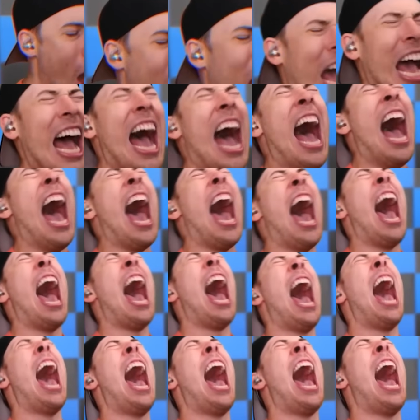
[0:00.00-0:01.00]

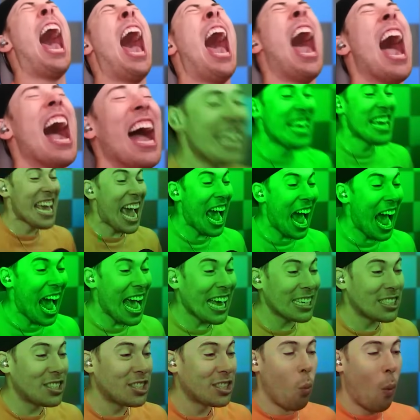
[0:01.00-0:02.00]

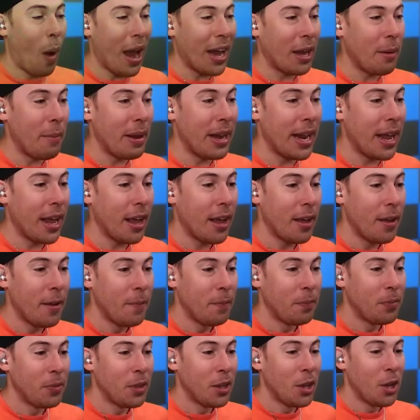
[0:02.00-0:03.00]
yes! Wait a minute.
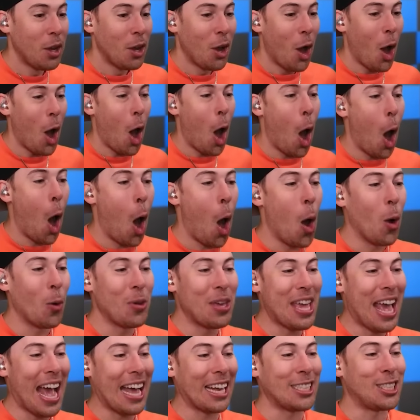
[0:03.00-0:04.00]
Oh,
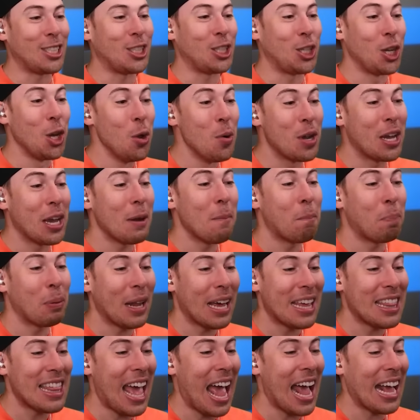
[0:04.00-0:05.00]
yes. Two can
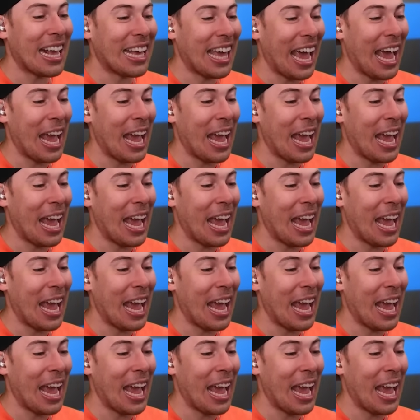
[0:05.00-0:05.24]
play that